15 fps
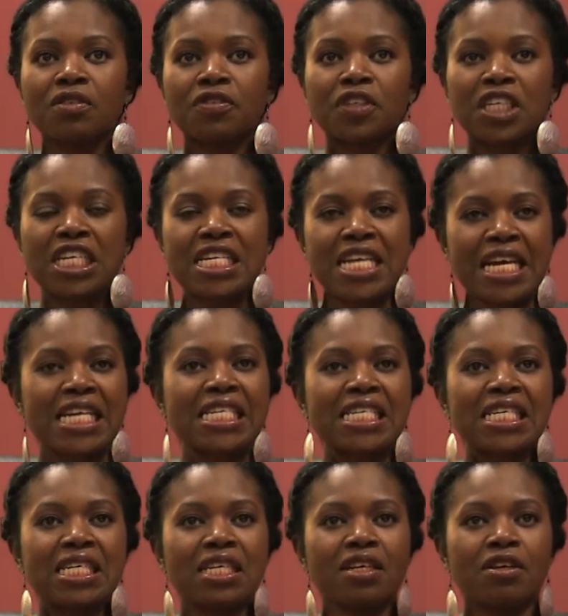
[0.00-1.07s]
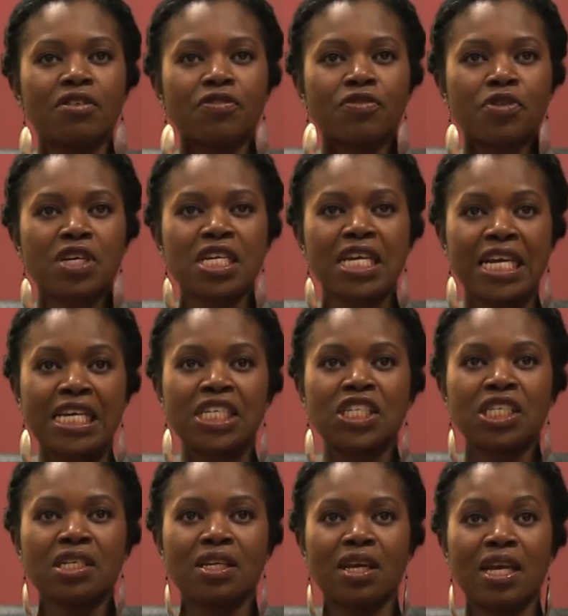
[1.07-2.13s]
for connecting, for
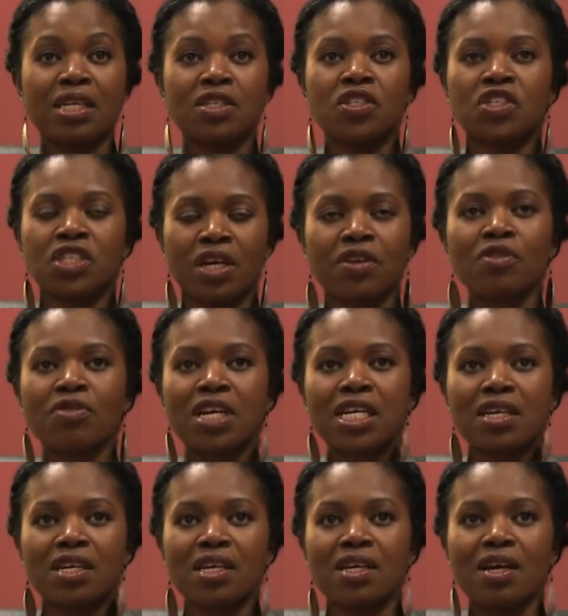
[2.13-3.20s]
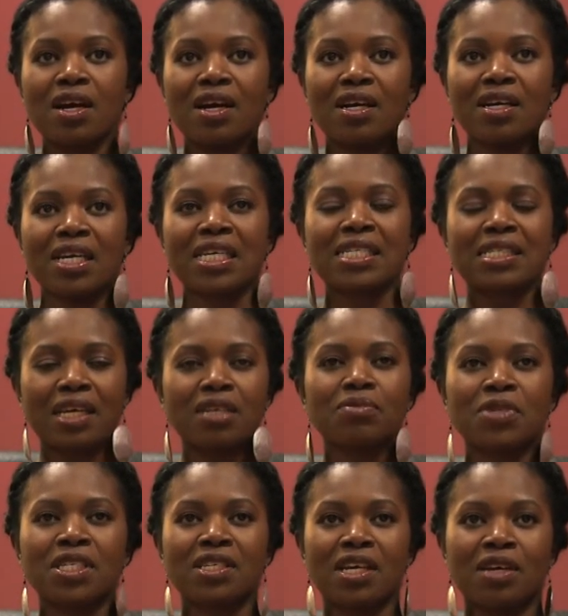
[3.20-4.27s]
engaging and generating
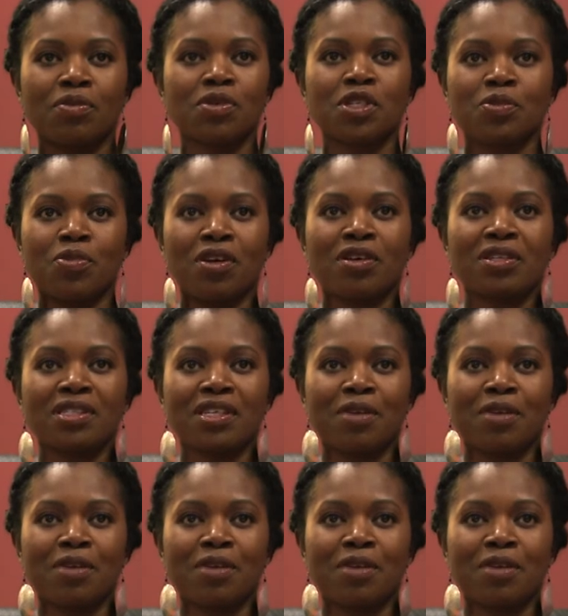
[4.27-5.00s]
excitement and response